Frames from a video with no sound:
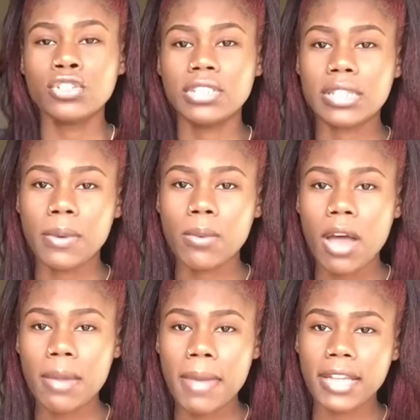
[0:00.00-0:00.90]
So we
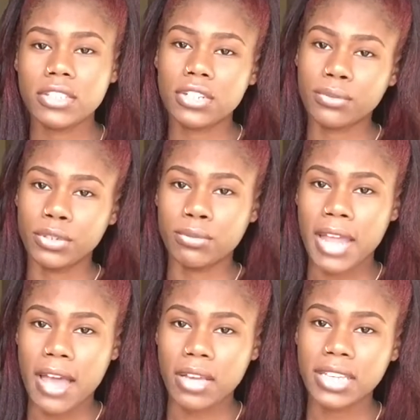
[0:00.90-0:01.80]
walking back to the room
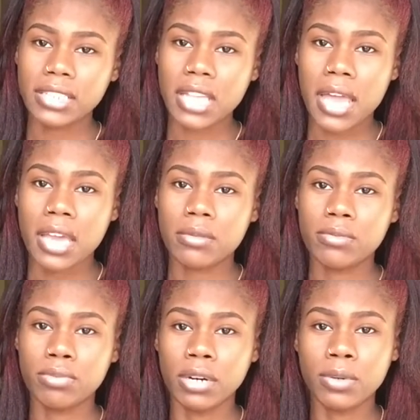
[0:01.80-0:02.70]
now. He's
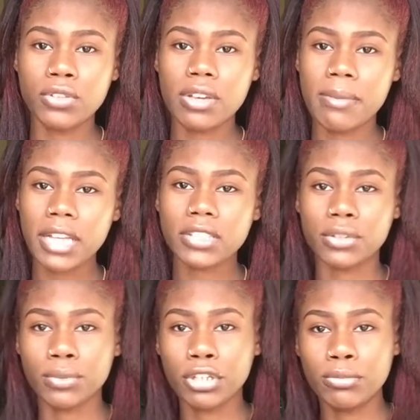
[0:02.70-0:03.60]
like, bro, when you get back to
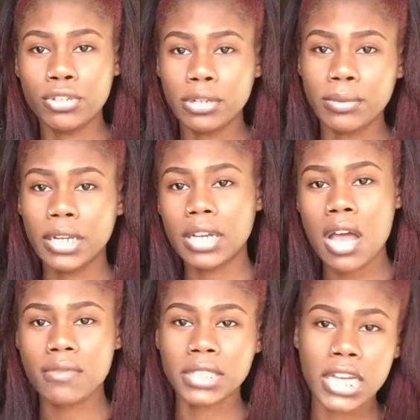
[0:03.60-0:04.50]
the room, you can read the
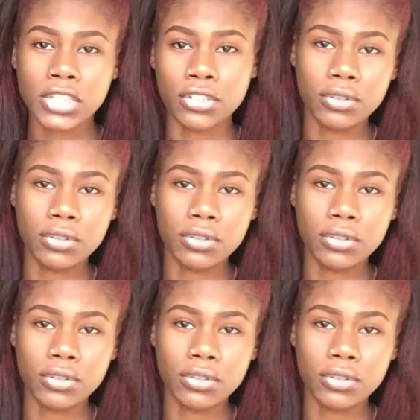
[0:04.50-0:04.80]
conversation.